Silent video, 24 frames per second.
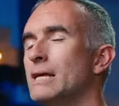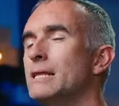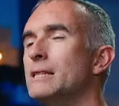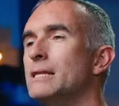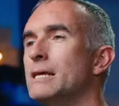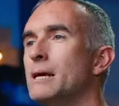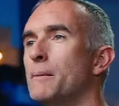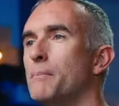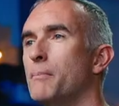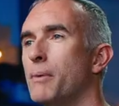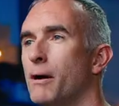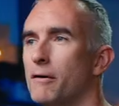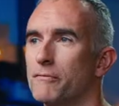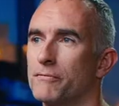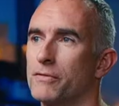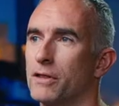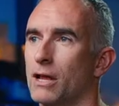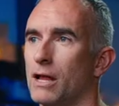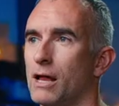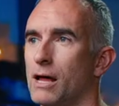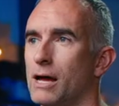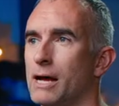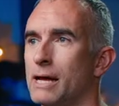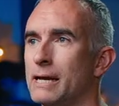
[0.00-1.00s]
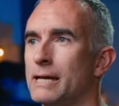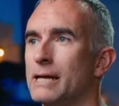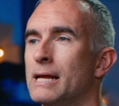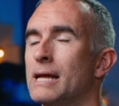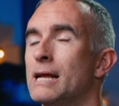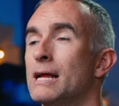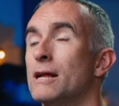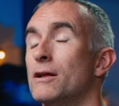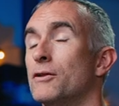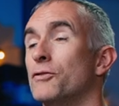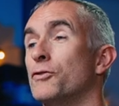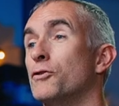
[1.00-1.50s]
In the above the line,
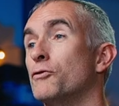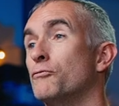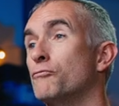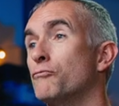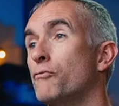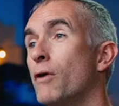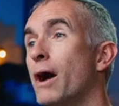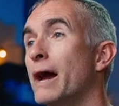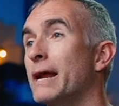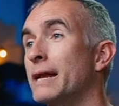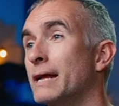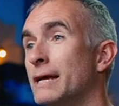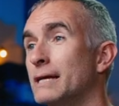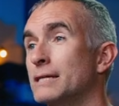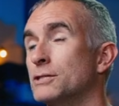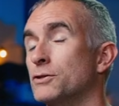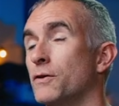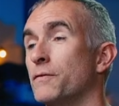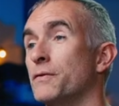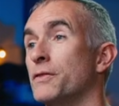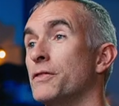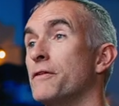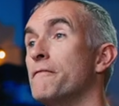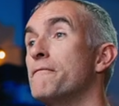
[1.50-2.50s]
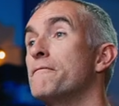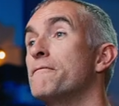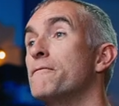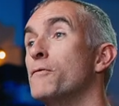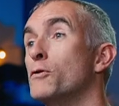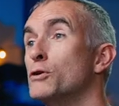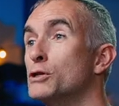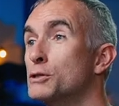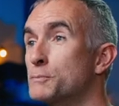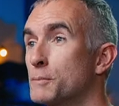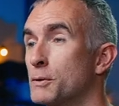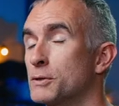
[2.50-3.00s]
the writer is often the
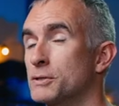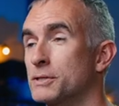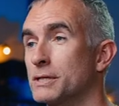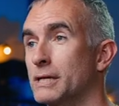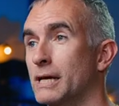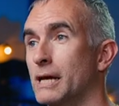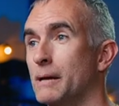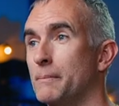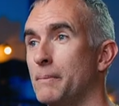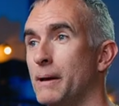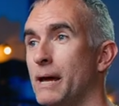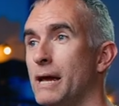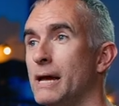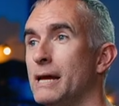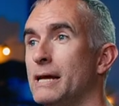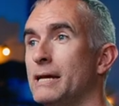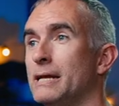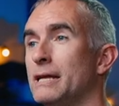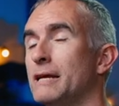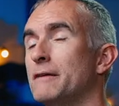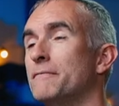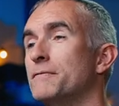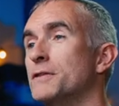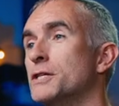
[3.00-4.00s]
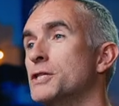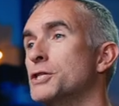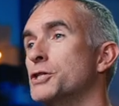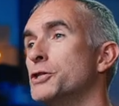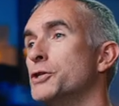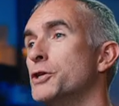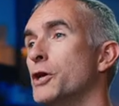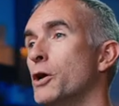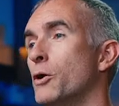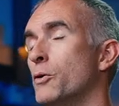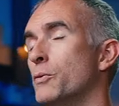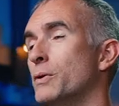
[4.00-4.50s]
first person to get paid. If the
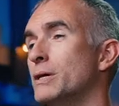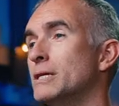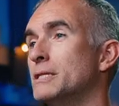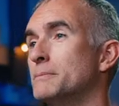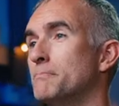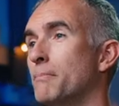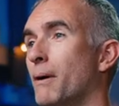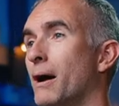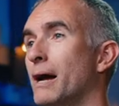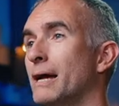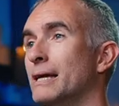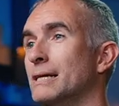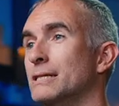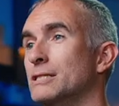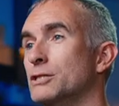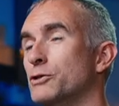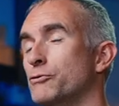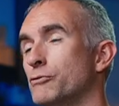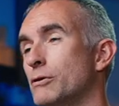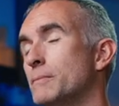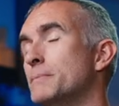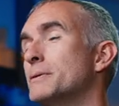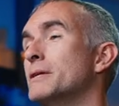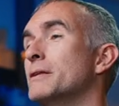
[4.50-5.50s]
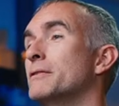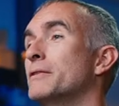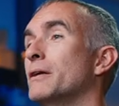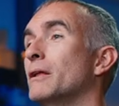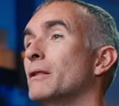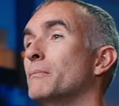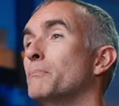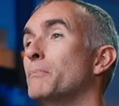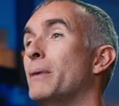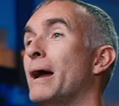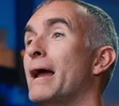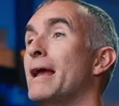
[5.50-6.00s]
studio is buying a script,
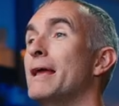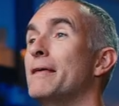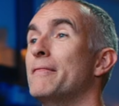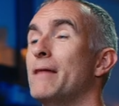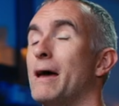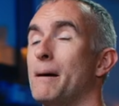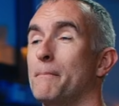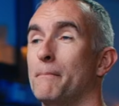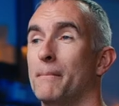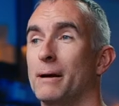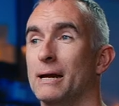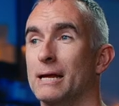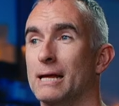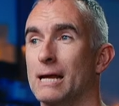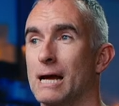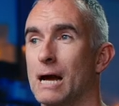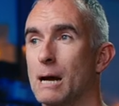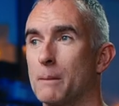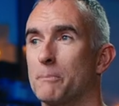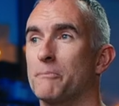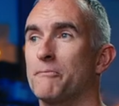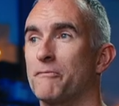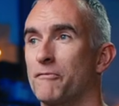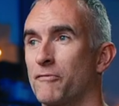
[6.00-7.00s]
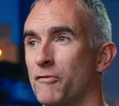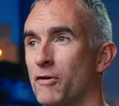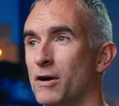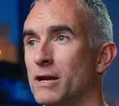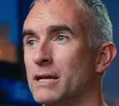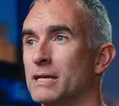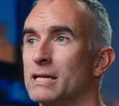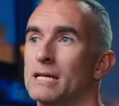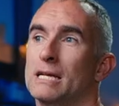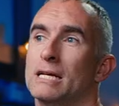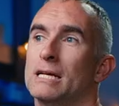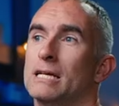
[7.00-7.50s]
they'll pay that money up
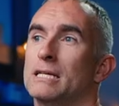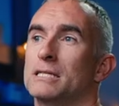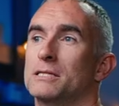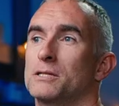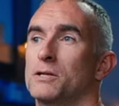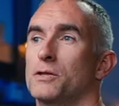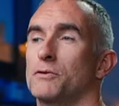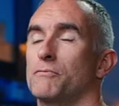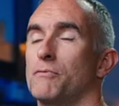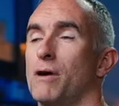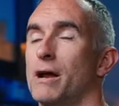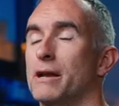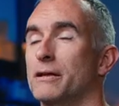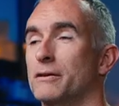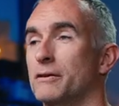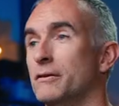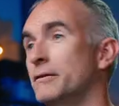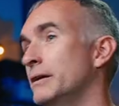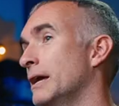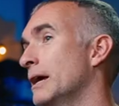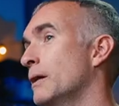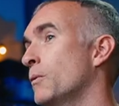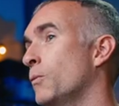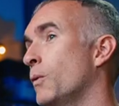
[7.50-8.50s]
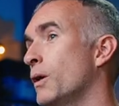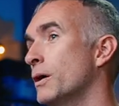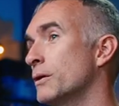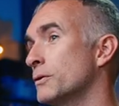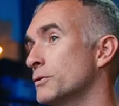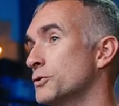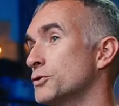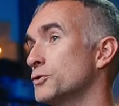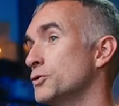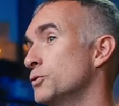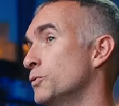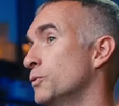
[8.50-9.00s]
front. So the writer could get $1
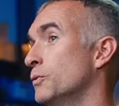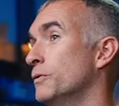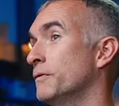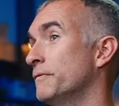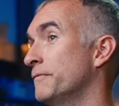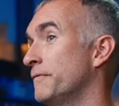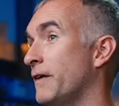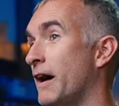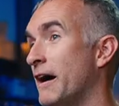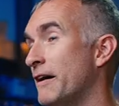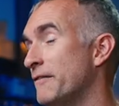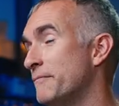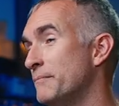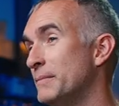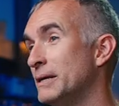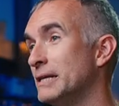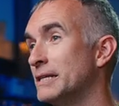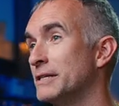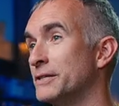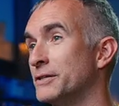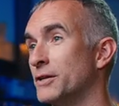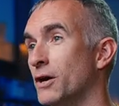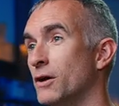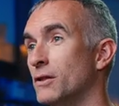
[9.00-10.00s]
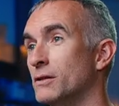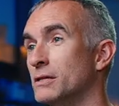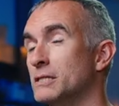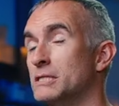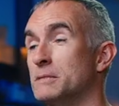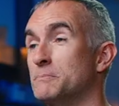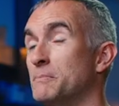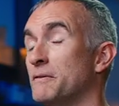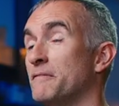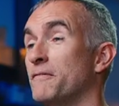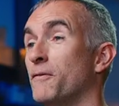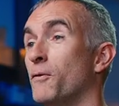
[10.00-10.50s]
or $2 or $5 million
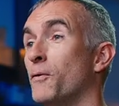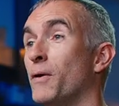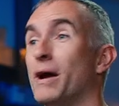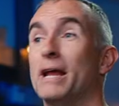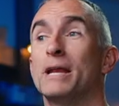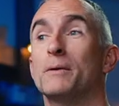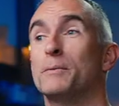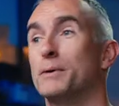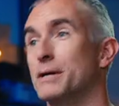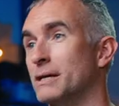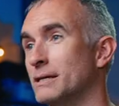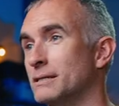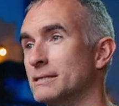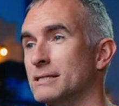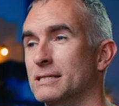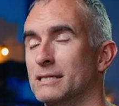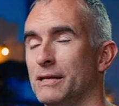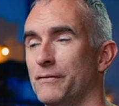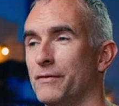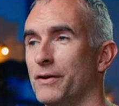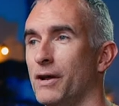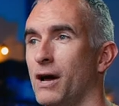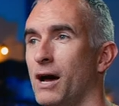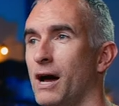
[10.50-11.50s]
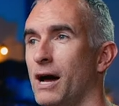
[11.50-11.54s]
before anyone else is even